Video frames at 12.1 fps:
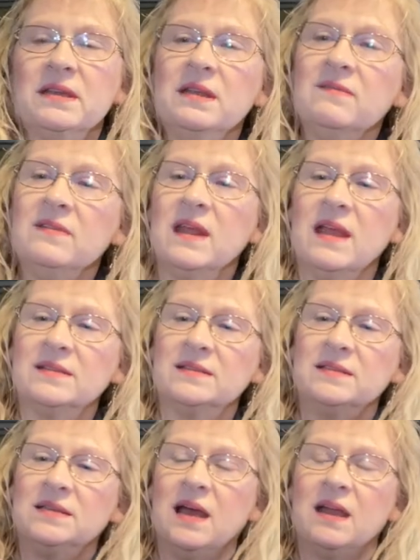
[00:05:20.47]
It even
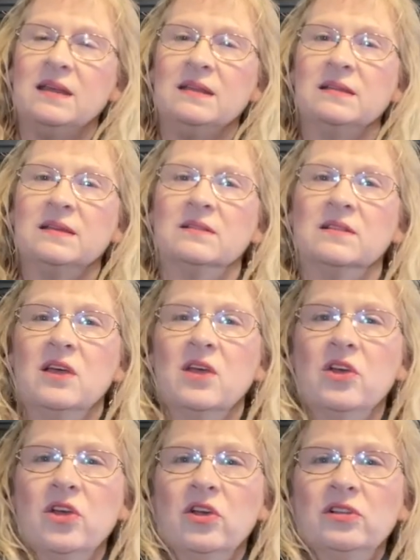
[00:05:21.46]
has a tiny little
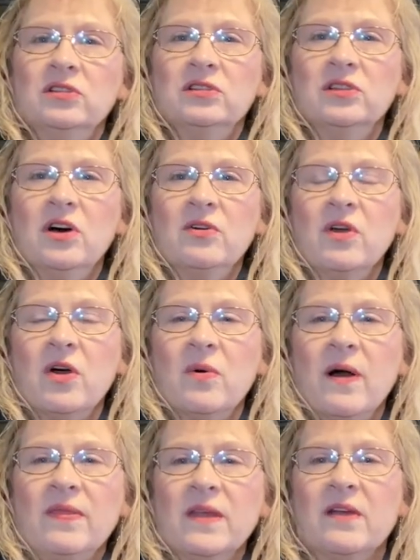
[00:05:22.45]

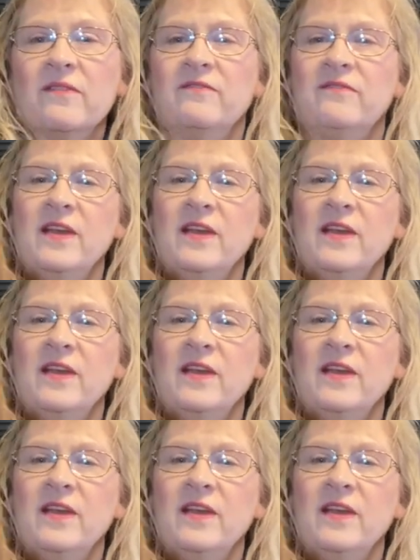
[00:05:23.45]
logo on there.